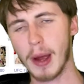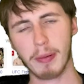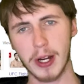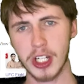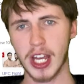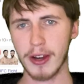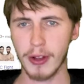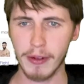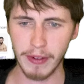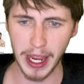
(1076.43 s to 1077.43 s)
I appreciate
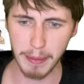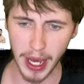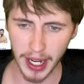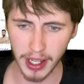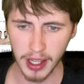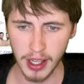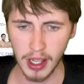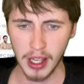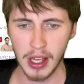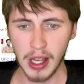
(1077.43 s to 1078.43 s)
all the feedback.
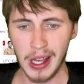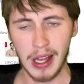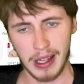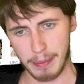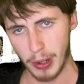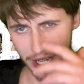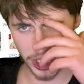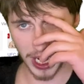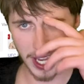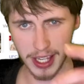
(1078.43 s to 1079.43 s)

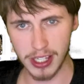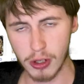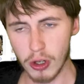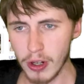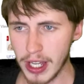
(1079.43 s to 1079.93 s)
Appreciate yous all,